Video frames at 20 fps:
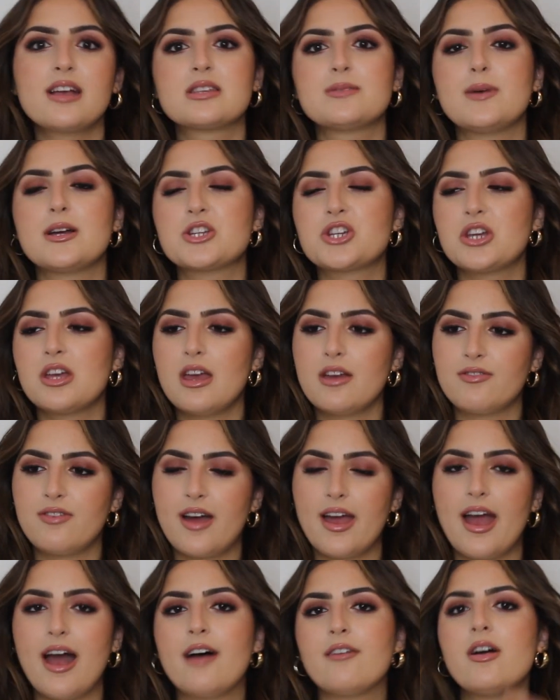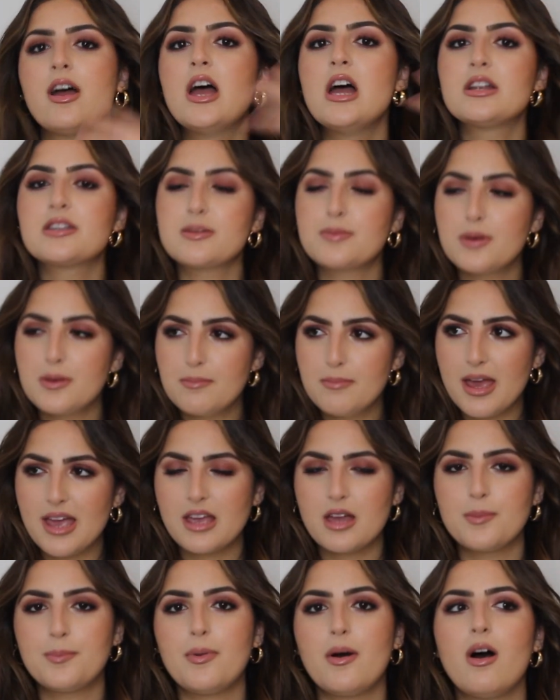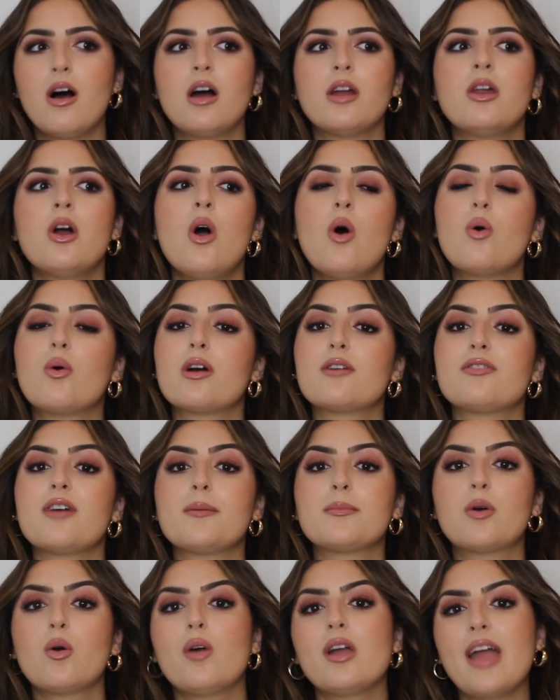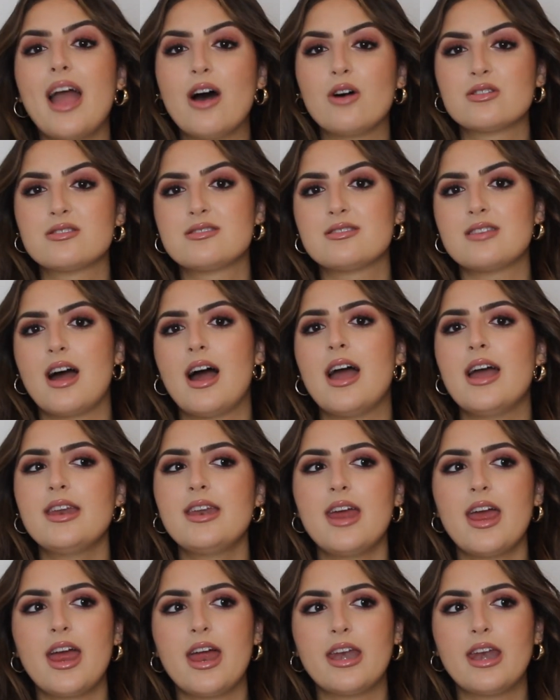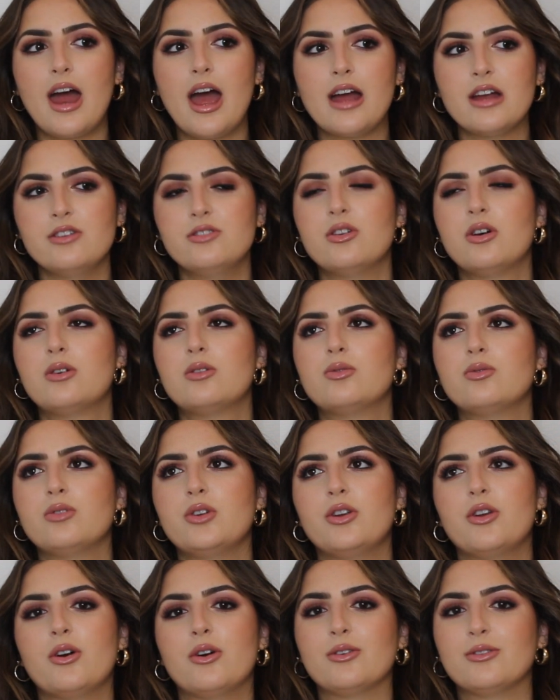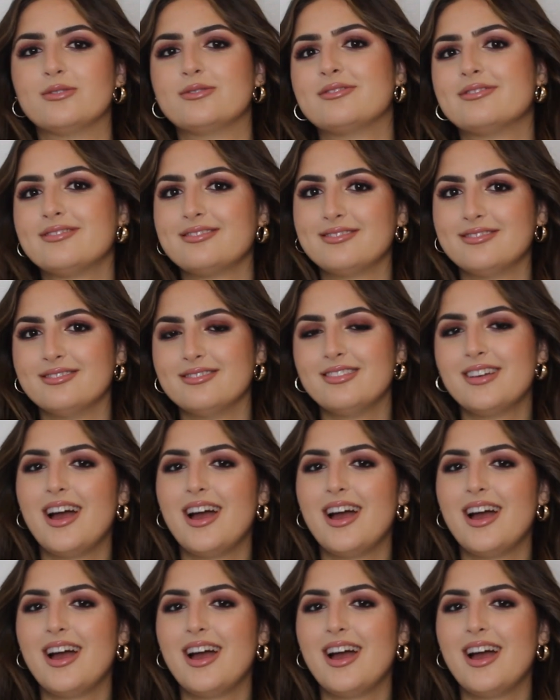especially if I have to put makeup on or if I'm going outside and I don't, you know,